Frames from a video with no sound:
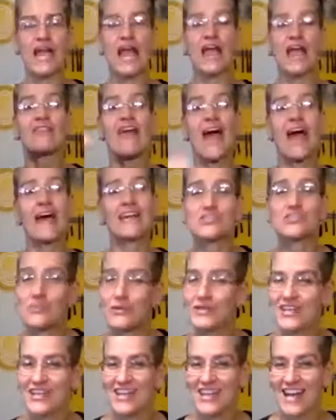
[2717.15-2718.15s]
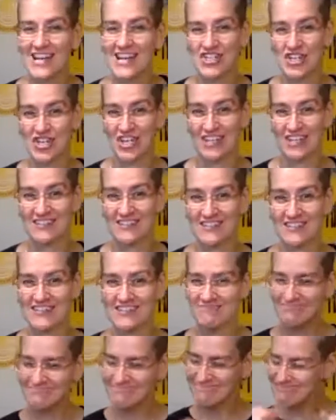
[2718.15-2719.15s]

and that's what connection is.